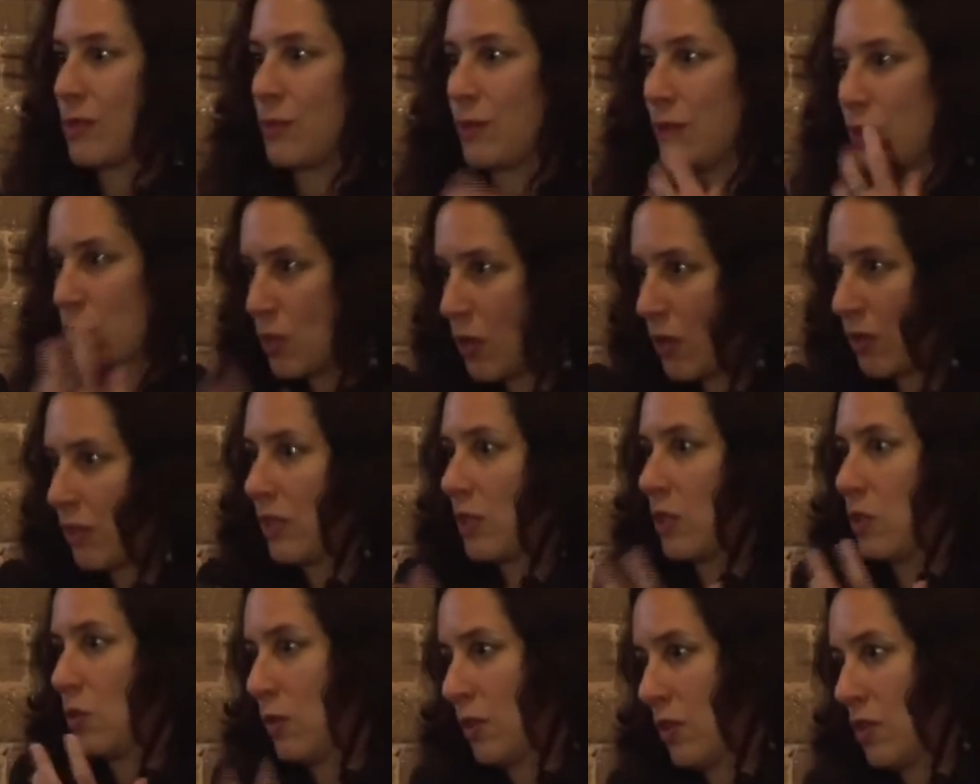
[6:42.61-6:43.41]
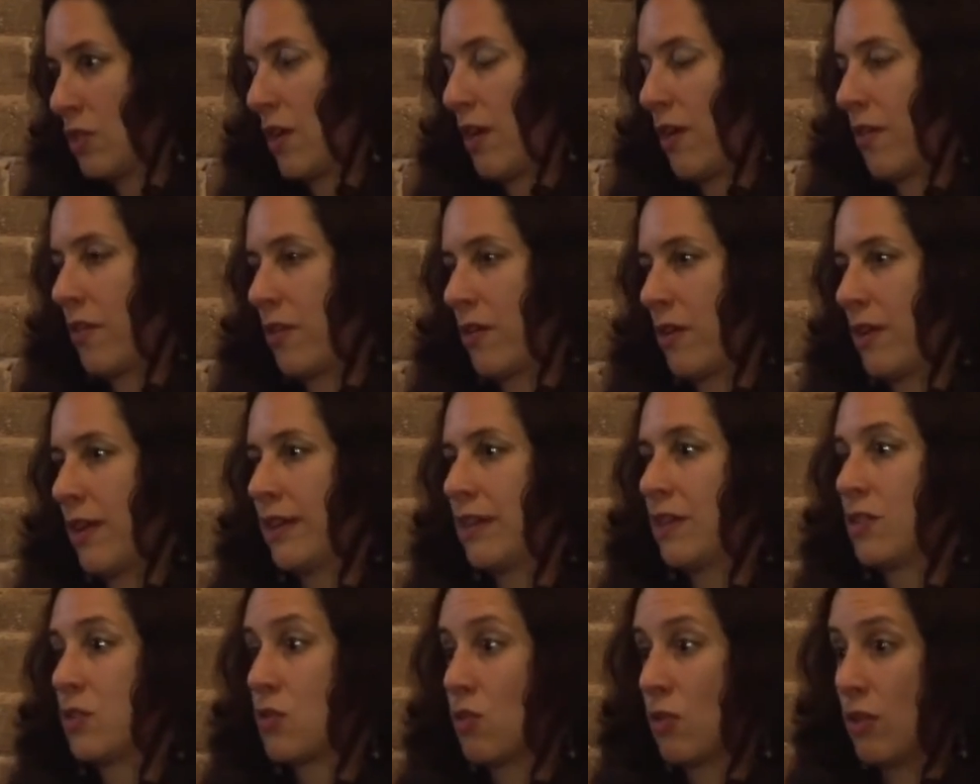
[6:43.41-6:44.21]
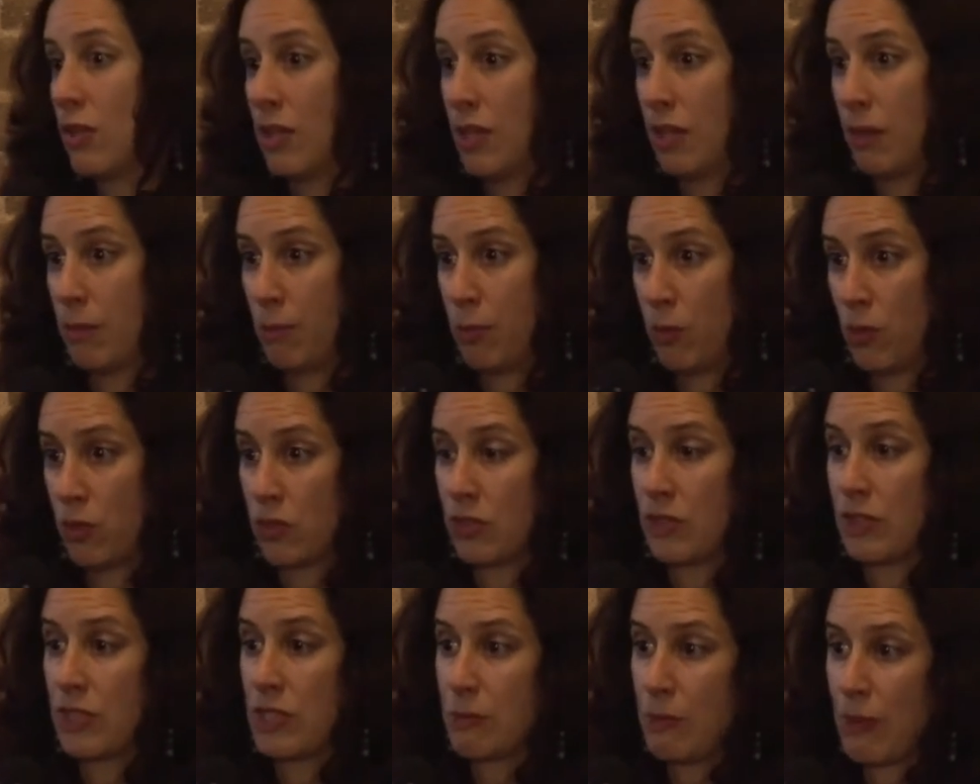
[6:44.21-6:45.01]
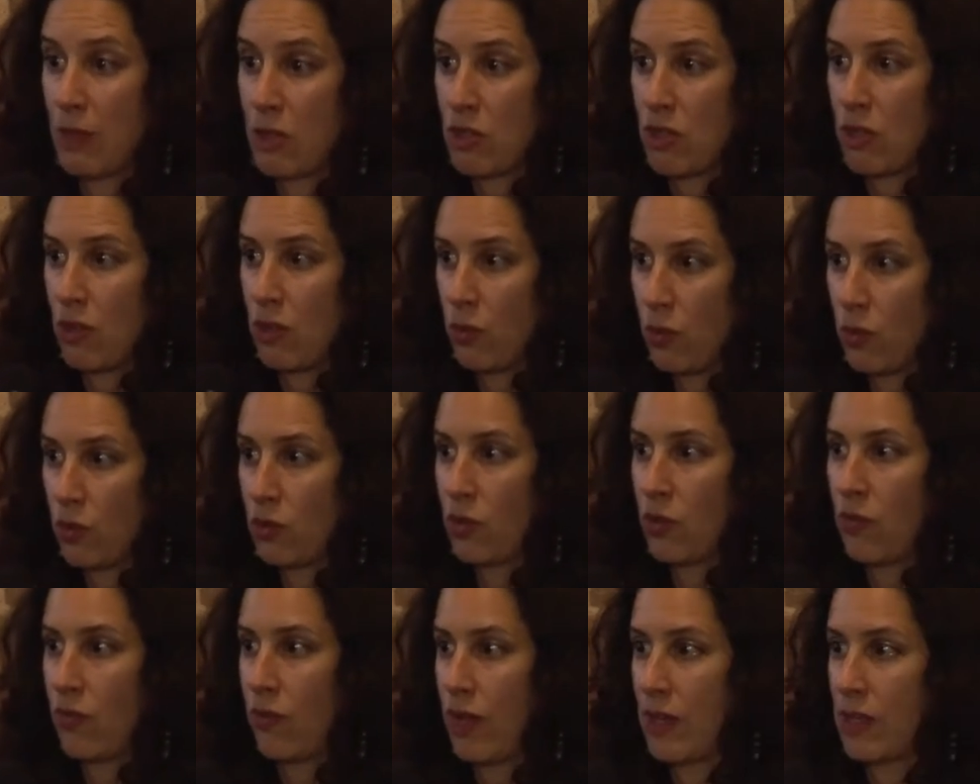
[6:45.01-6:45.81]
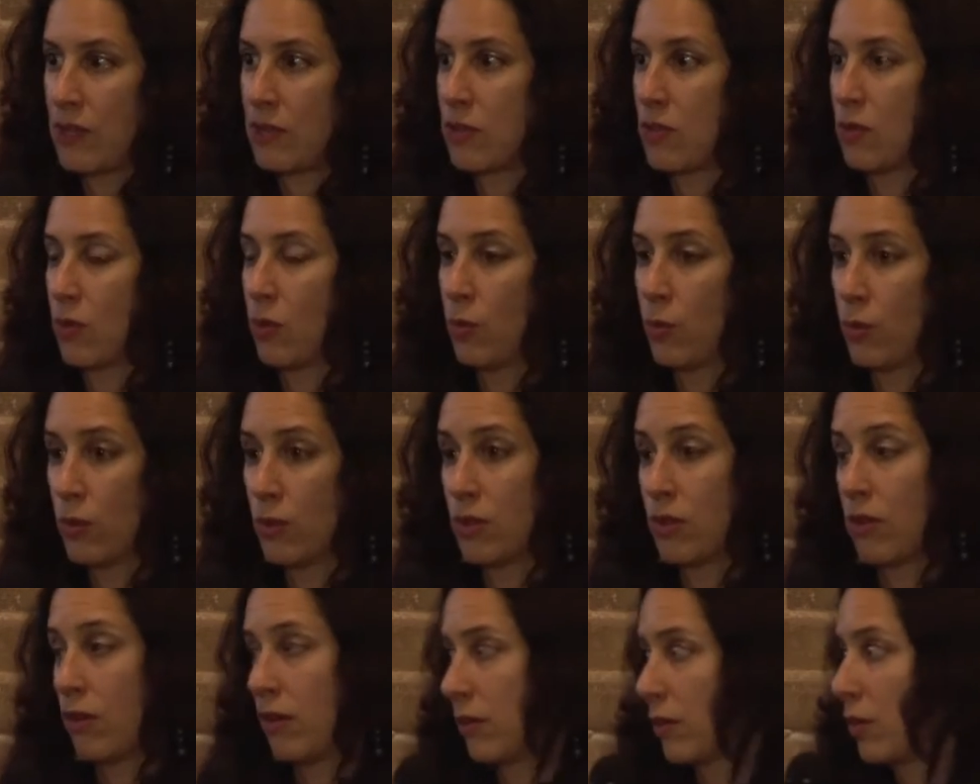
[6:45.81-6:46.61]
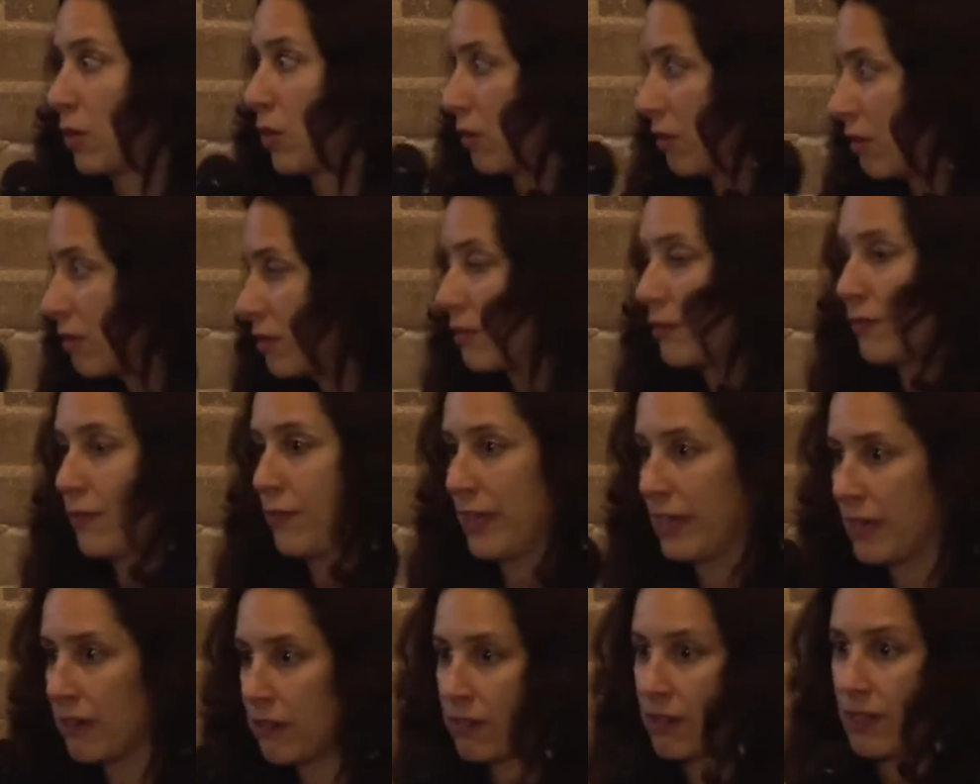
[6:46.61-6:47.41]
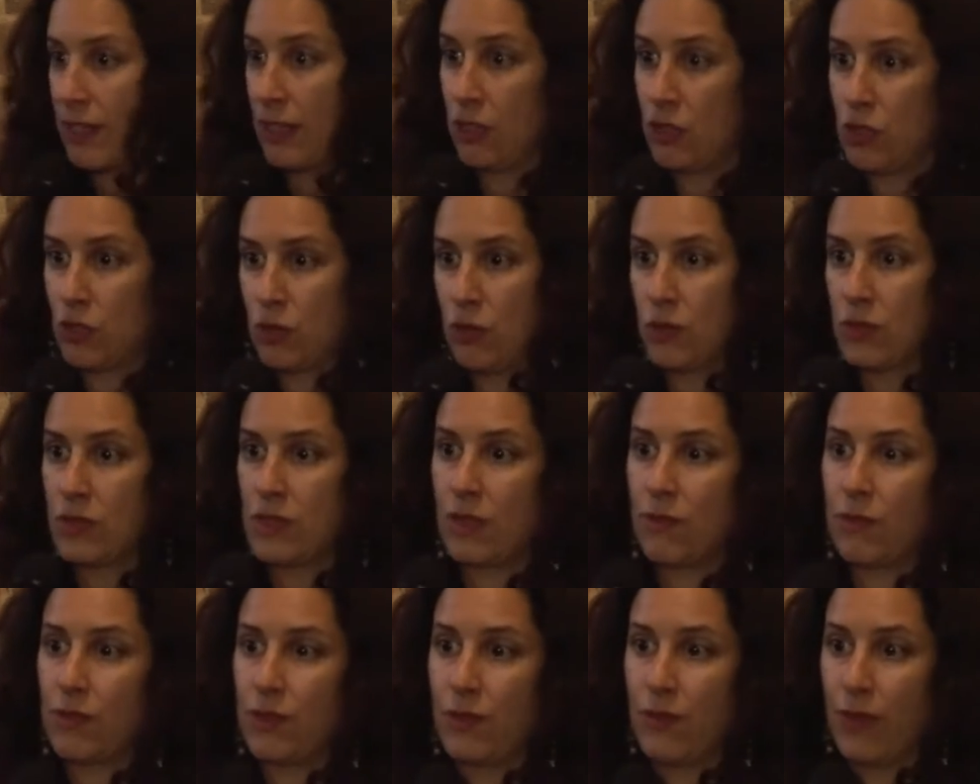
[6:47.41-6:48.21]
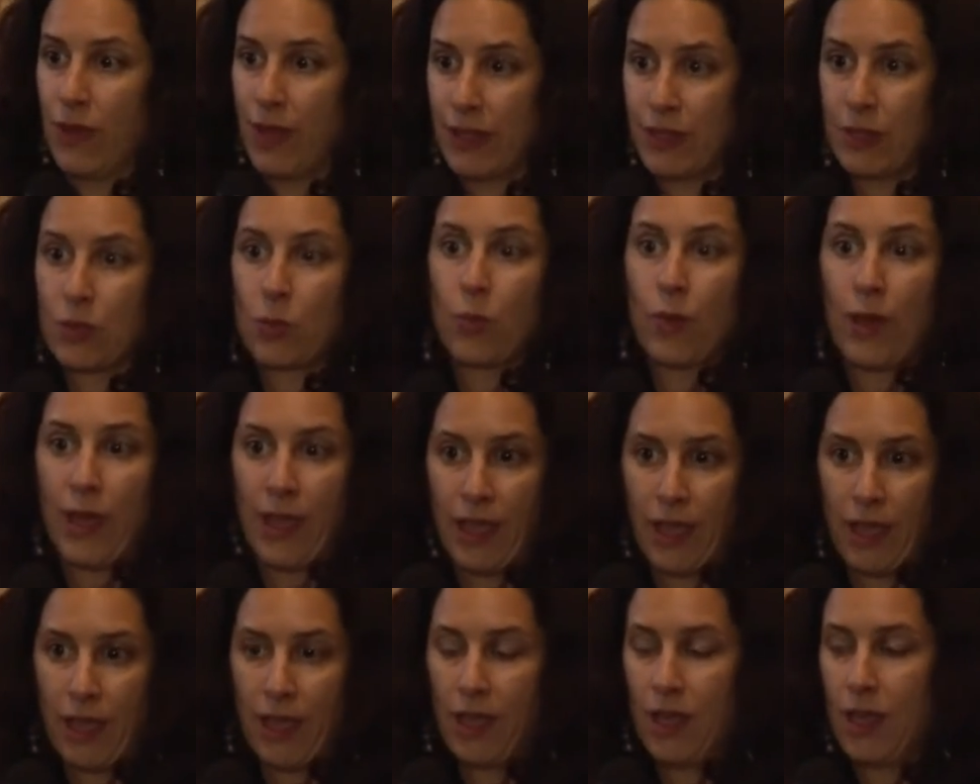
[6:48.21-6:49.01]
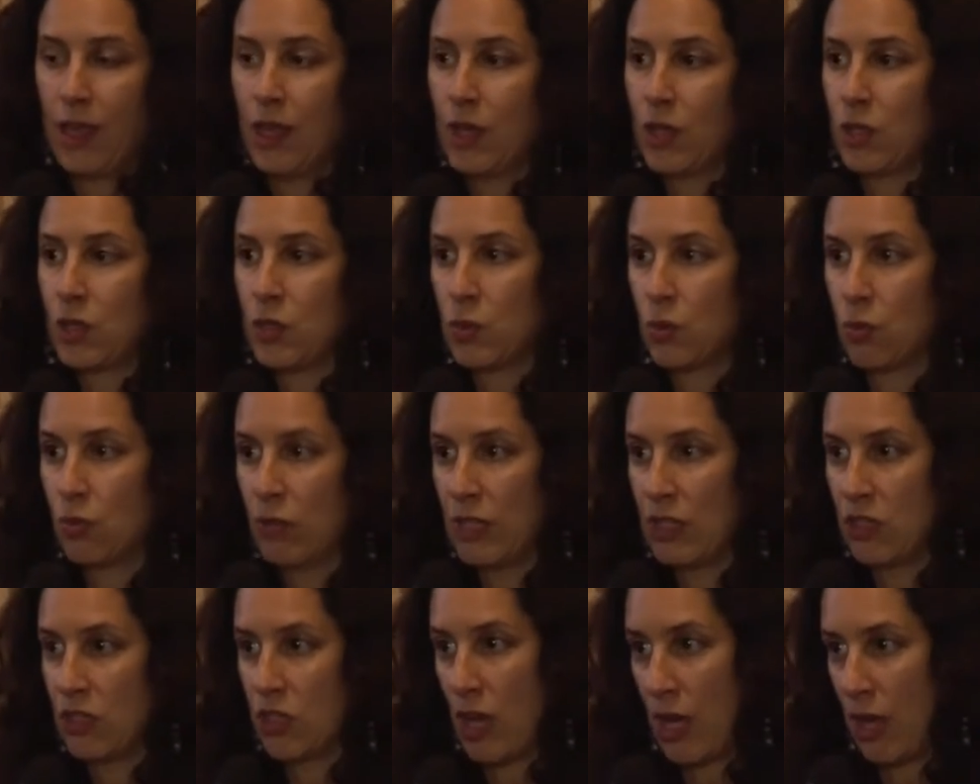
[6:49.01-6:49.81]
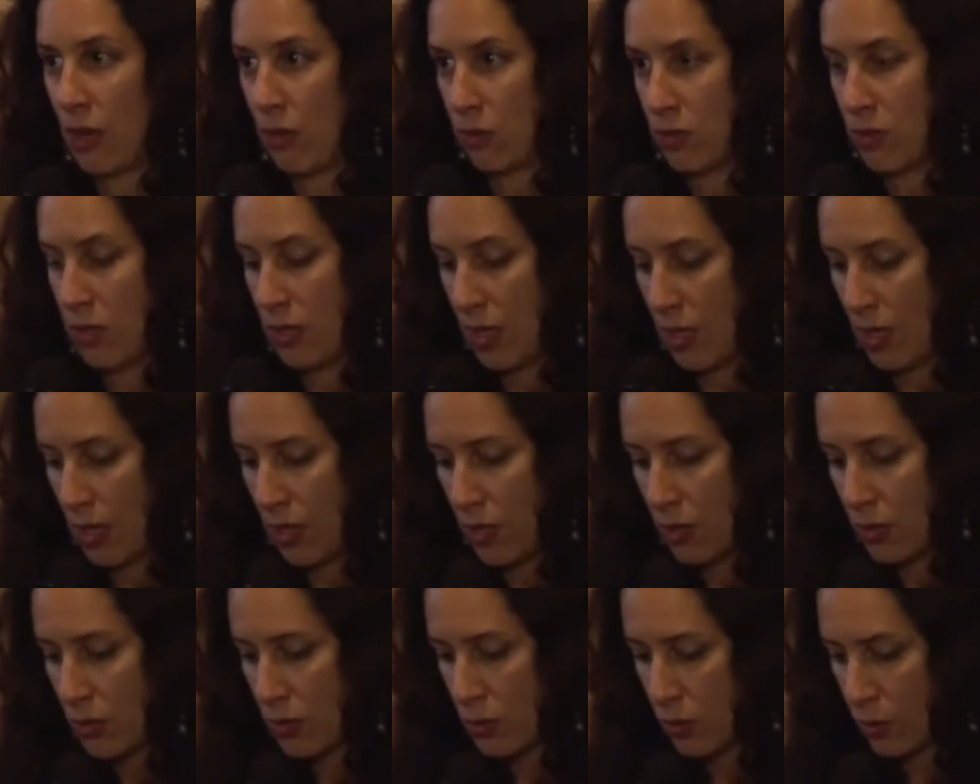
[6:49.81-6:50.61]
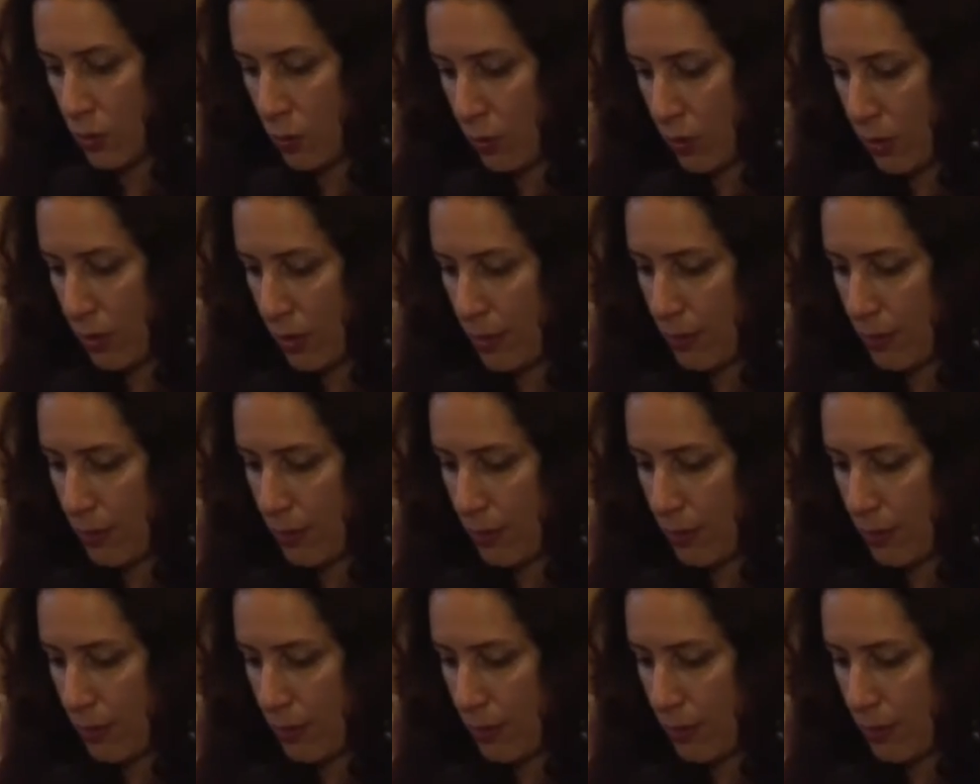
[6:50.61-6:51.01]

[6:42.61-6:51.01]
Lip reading: We are talking to each other, and it's really important, especially those of us who work on current affair issues, that we find a way to reach out to